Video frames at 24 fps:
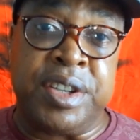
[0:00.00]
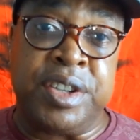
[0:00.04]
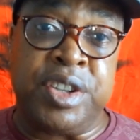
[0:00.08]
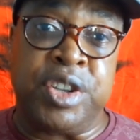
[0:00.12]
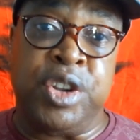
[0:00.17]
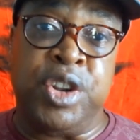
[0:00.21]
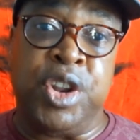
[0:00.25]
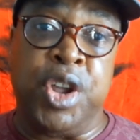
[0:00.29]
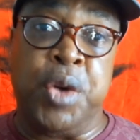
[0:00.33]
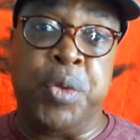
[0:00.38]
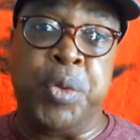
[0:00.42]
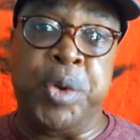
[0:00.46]
they'll
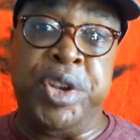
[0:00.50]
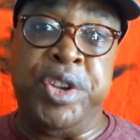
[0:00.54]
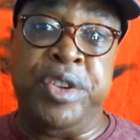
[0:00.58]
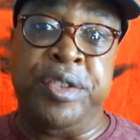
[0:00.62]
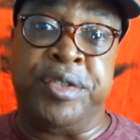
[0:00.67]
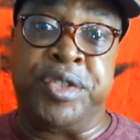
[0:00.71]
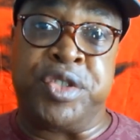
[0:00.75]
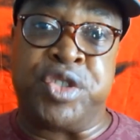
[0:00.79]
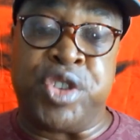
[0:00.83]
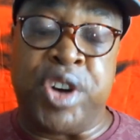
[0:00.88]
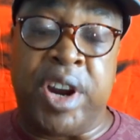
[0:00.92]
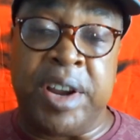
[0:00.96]
know when
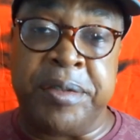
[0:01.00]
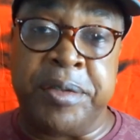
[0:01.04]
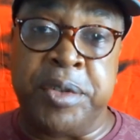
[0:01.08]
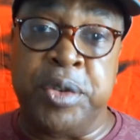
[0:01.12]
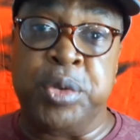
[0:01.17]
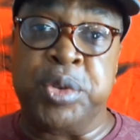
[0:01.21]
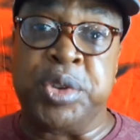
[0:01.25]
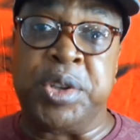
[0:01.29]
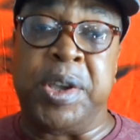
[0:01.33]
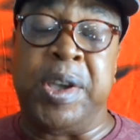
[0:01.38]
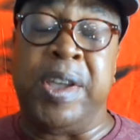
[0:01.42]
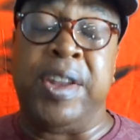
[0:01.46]
you've
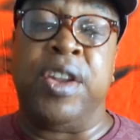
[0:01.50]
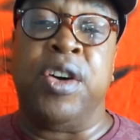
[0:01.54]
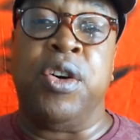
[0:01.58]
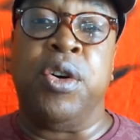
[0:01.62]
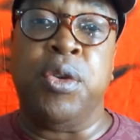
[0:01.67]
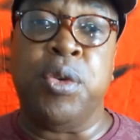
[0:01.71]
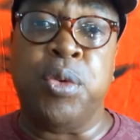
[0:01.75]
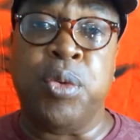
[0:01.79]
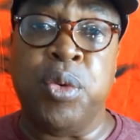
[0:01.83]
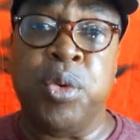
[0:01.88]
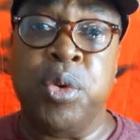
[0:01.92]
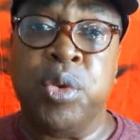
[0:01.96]
travelled, and
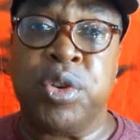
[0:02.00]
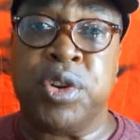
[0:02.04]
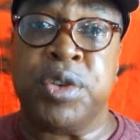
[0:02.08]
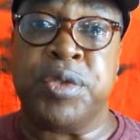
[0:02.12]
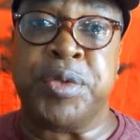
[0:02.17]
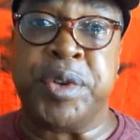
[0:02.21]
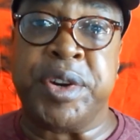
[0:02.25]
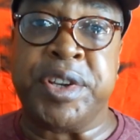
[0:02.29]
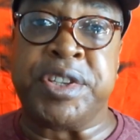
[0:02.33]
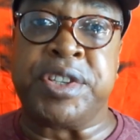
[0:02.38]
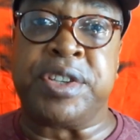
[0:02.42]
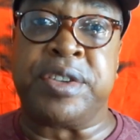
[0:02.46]
all the
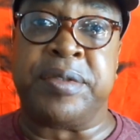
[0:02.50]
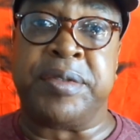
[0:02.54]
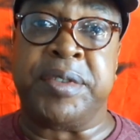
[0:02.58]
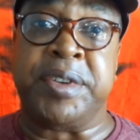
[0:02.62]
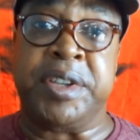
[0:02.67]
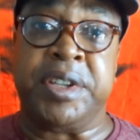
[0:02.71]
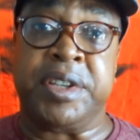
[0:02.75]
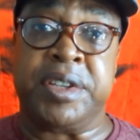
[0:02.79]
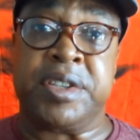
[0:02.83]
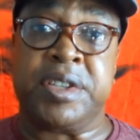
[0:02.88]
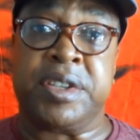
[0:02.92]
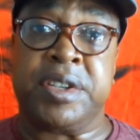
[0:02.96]
rest of
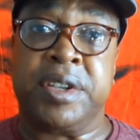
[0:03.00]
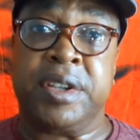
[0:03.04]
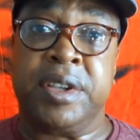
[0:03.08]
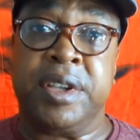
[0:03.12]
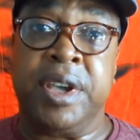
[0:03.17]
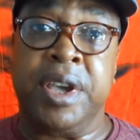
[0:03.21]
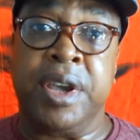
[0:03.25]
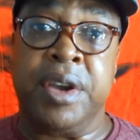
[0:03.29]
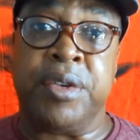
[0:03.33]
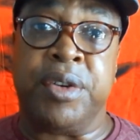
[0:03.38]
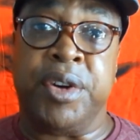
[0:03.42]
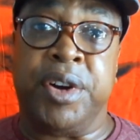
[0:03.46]
it,
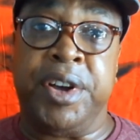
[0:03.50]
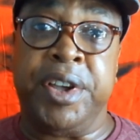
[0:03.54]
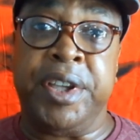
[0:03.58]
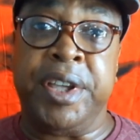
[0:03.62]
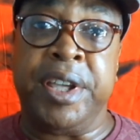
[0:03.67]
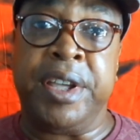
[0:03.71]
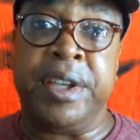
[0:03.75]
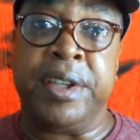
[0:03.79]
right?